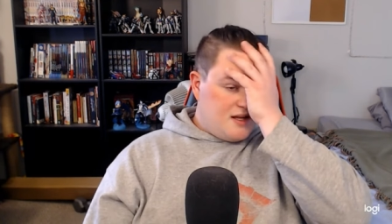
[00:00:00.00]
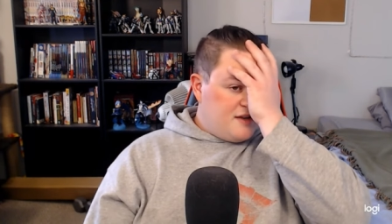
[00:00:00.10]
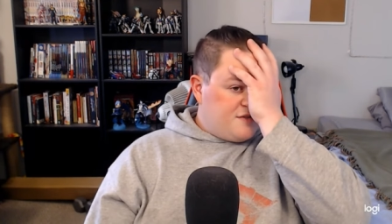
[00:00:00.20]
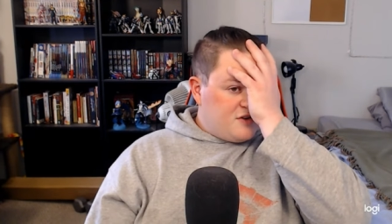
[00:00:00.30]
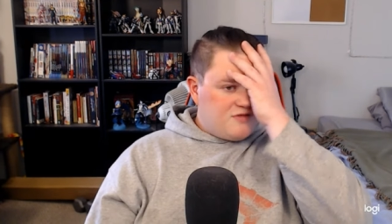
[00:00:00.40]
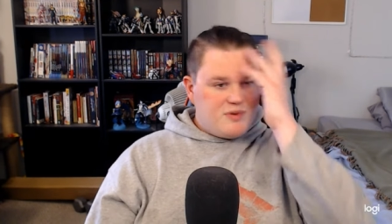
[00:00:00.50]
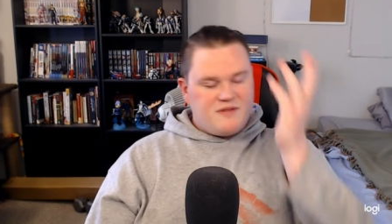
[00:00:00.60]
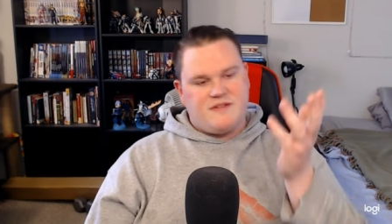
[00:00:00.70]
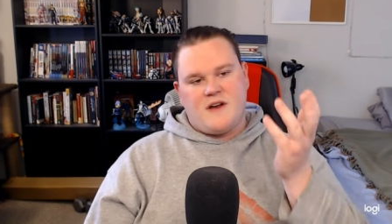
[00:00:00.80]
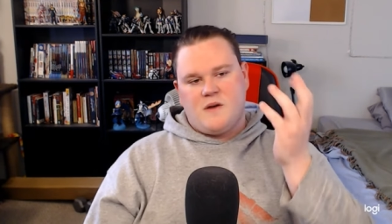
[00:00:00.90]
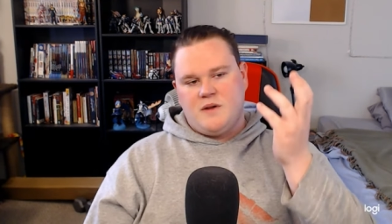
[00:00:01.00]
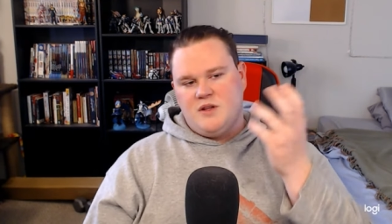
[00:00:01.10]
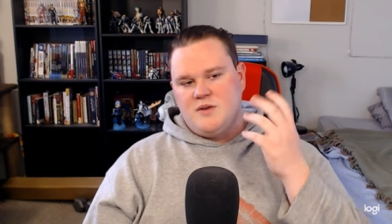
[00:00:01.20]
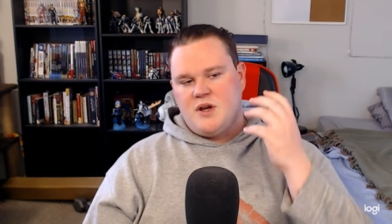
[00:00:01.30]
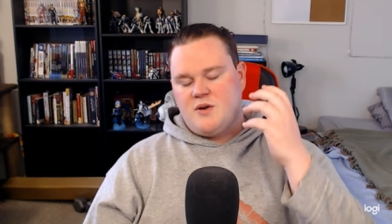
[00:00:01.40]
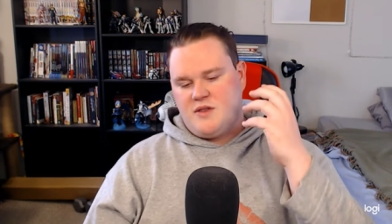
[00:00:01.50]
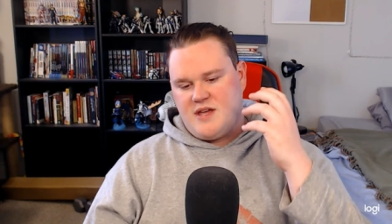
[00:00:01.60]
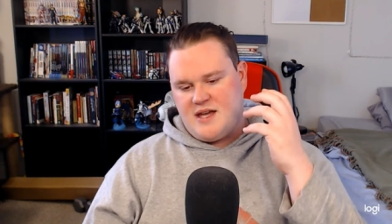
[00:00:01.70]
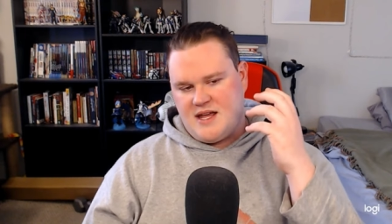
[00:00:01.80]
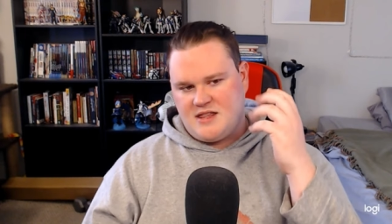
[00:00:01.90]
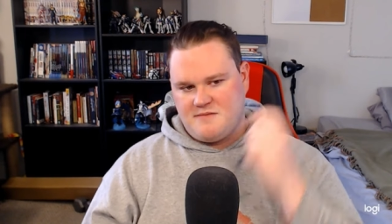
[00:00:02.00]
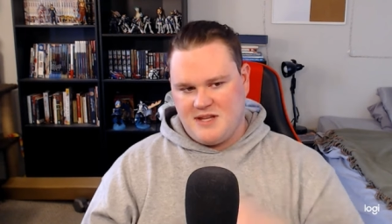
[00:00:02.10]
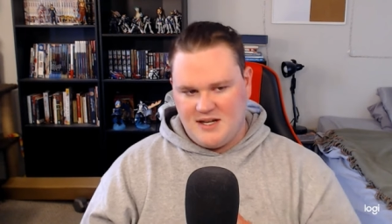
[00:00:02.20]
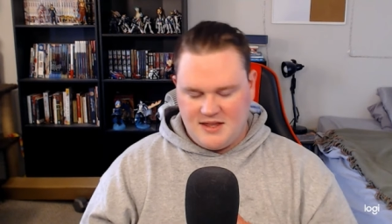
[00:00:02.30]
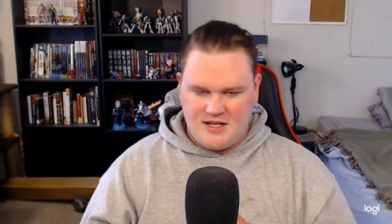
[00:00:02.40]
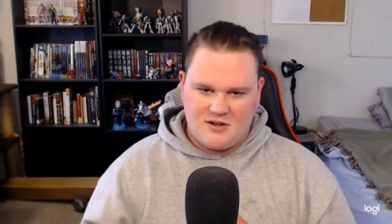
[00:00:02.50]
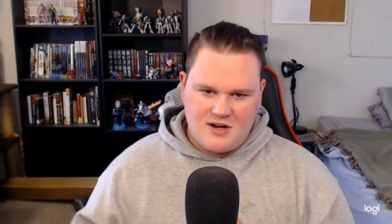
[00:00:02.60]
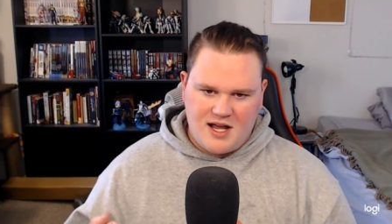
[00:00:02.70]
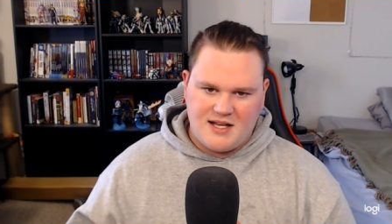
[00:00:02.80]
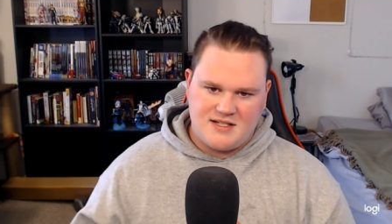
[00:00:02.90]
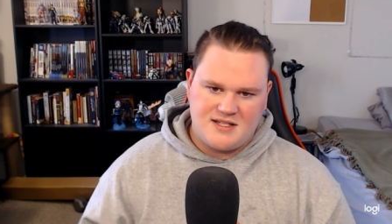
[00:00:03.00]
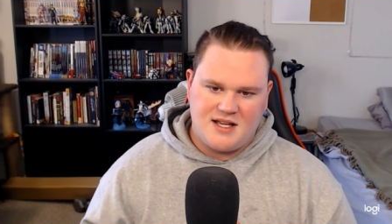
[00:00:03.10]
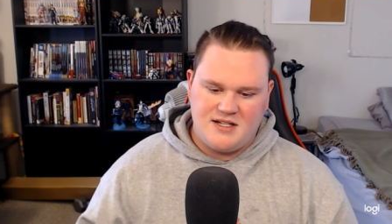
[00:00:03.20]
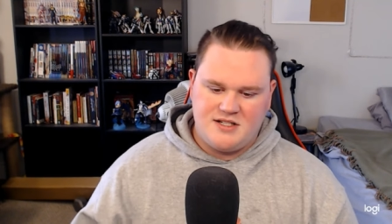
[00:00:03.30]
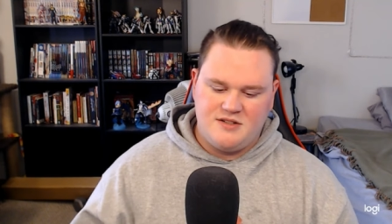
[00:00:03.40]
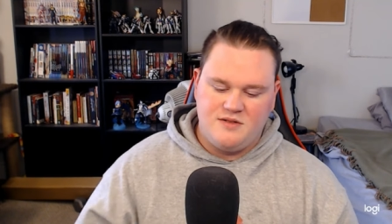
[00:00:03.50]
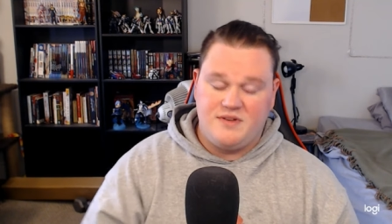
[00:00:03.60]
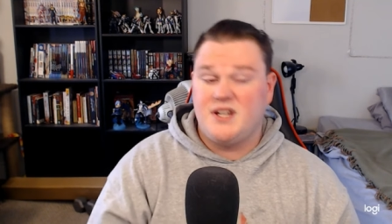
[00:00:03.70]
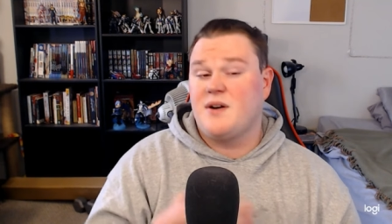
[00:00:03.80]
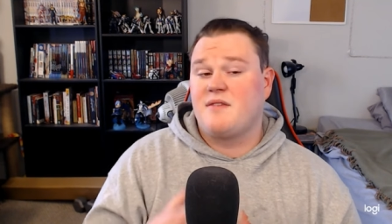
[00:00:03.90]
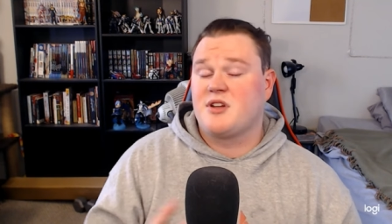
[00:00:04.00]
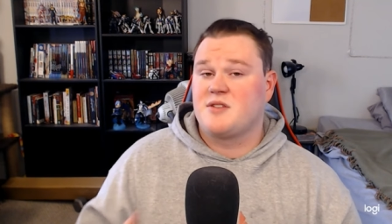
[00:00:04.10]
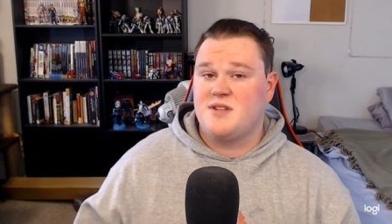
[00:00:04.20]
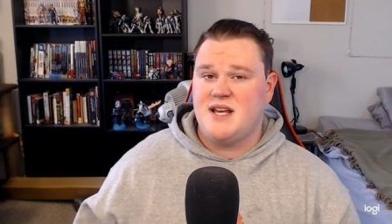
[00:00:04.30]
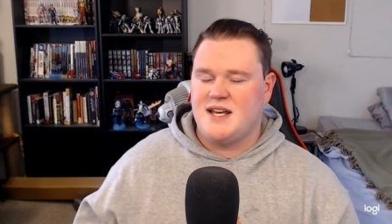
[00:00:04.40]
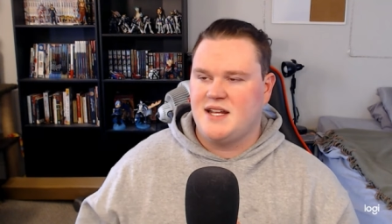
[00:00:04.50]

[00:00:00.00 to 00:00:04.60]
If you've been following, you know that at the beginning of the year, I decided to do a video every other day.